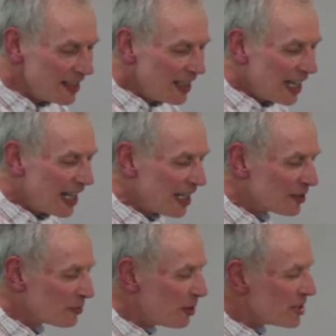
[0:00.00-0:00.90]

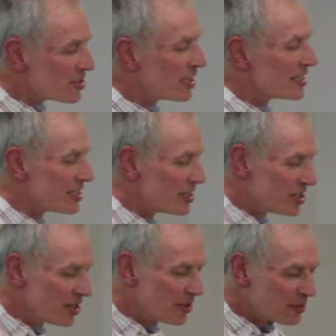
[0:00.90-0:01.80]
And what we're trying to
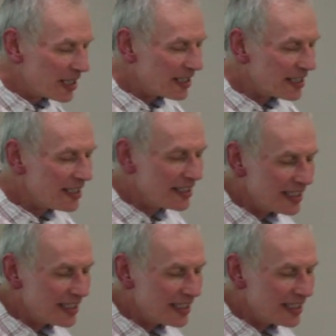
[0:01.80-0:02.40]
do really